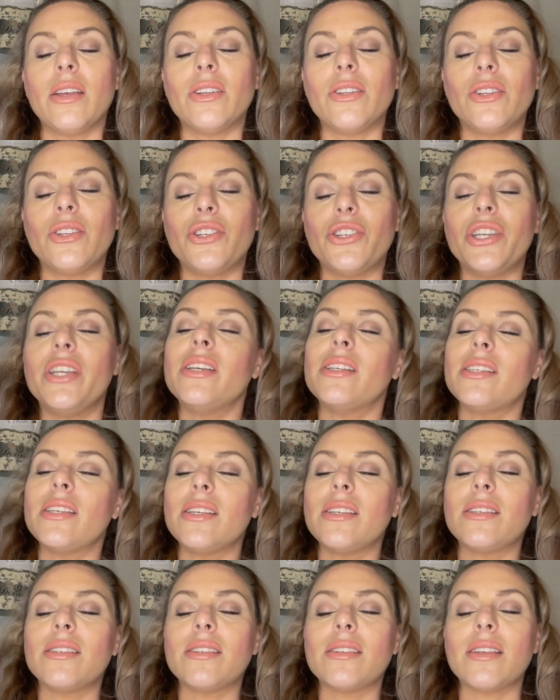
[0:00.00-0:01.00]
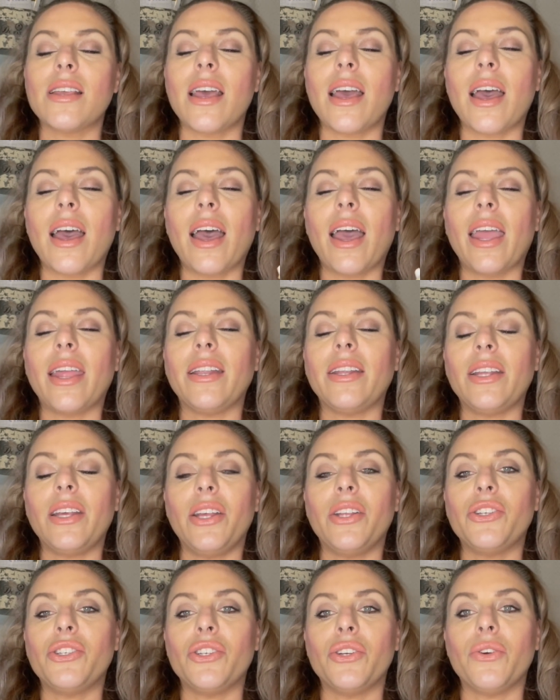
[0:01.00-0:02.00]
Jesus, I
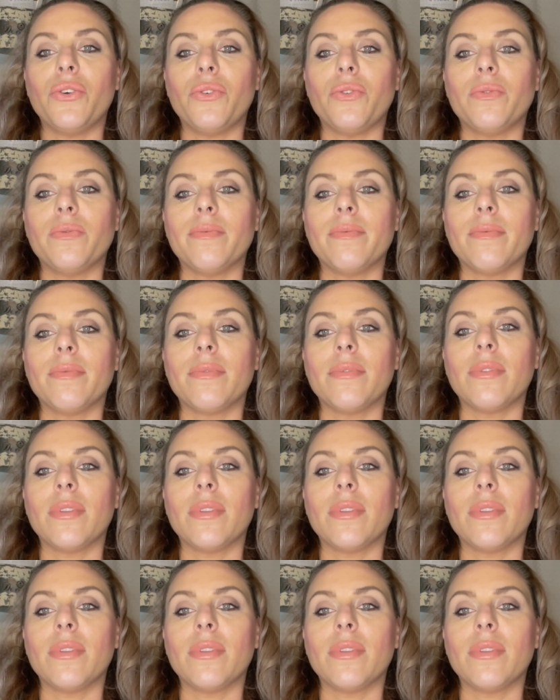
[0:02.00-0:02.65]
need you.